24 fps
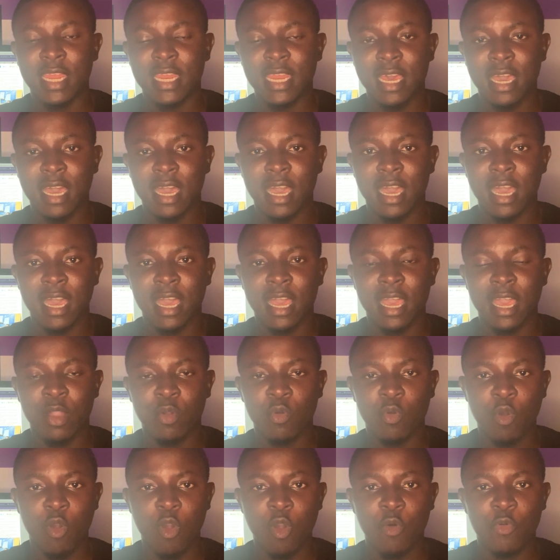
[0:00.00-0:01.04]
na
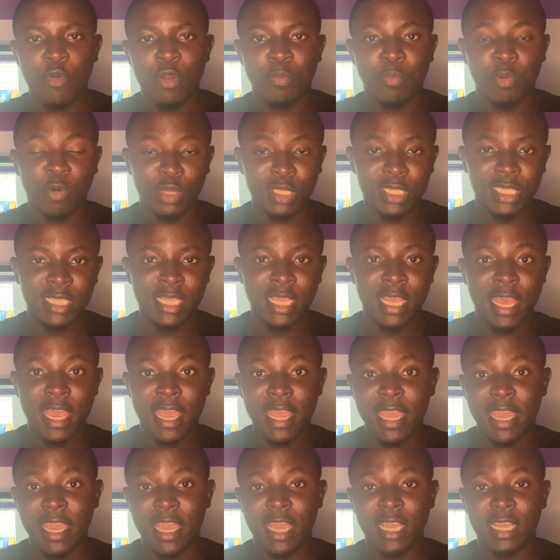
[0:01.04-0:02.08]
e call report say
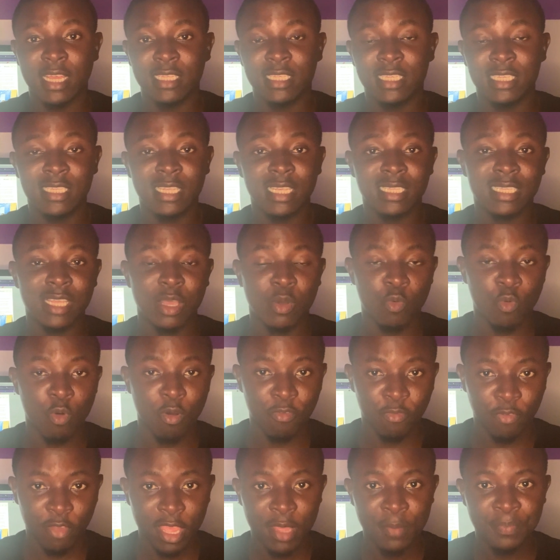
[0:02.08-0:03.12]
e Jesus
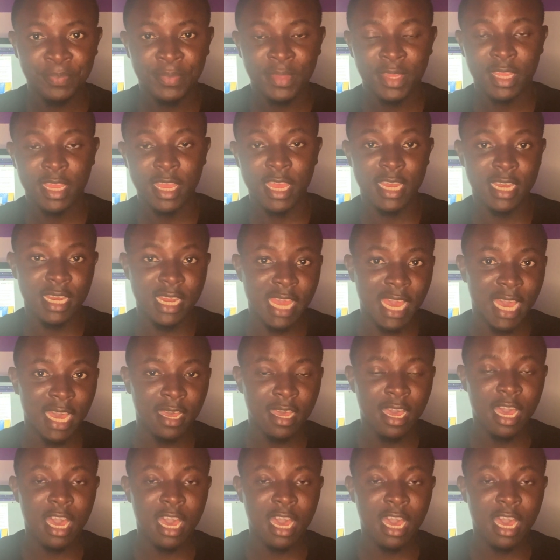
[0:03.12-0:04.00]
amofe Elia,